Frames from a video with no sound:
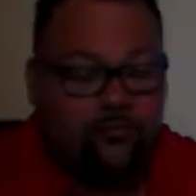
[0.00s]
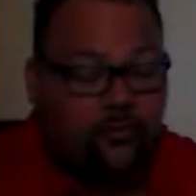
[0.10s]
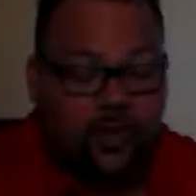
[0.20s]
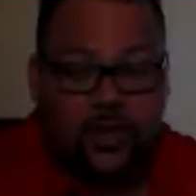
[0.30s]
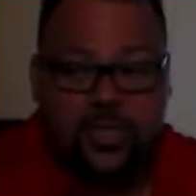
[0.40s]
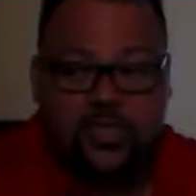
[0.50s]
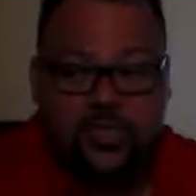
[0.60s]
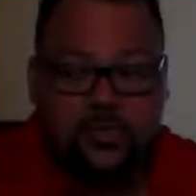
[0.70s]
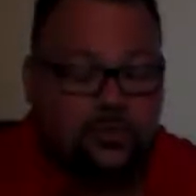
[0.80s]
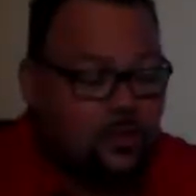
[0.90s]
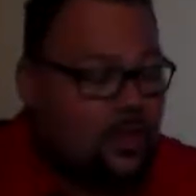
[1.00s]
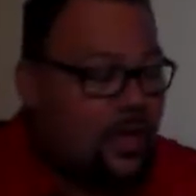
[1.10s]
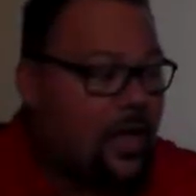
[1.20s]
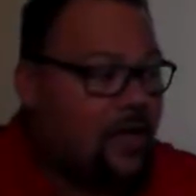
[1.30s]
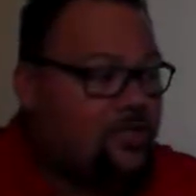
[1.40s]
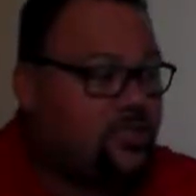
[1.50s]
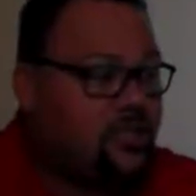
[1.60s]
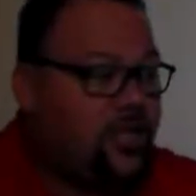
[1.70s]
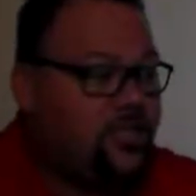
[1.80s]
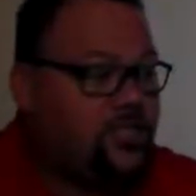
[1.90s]
Ventilation,
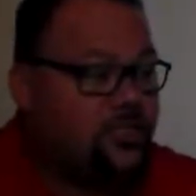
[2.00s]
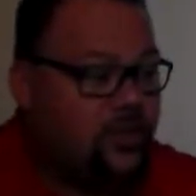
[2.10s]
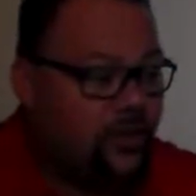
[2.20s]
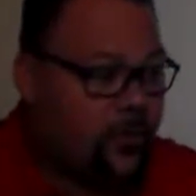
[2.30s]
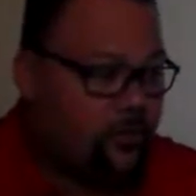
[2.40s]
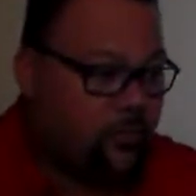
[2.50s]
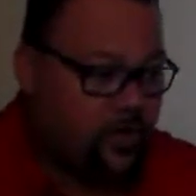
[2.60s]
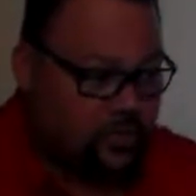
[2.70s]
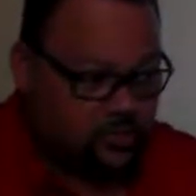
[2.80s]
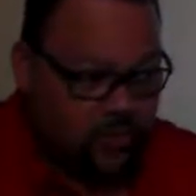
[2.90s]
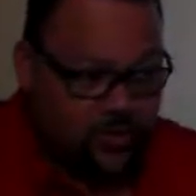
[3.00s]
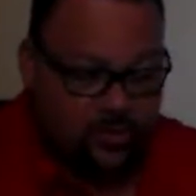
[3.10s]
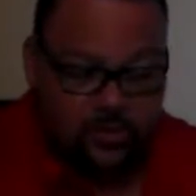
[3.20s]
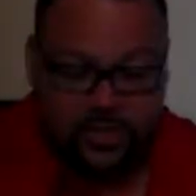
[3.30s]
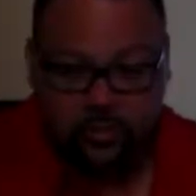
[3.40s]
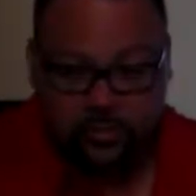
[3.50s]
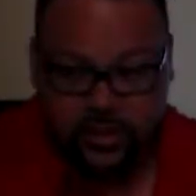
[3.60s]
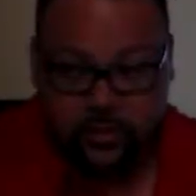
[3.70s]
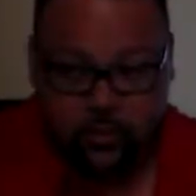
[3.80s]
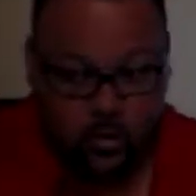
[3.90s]
oxygenation, and respiration. It's right there in table
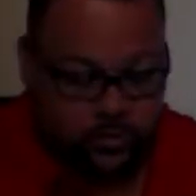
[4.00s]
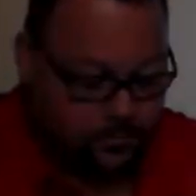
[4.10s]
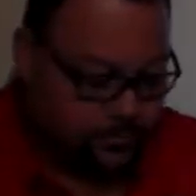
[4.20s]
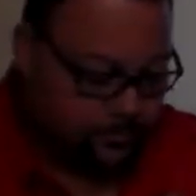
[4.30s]
10.1.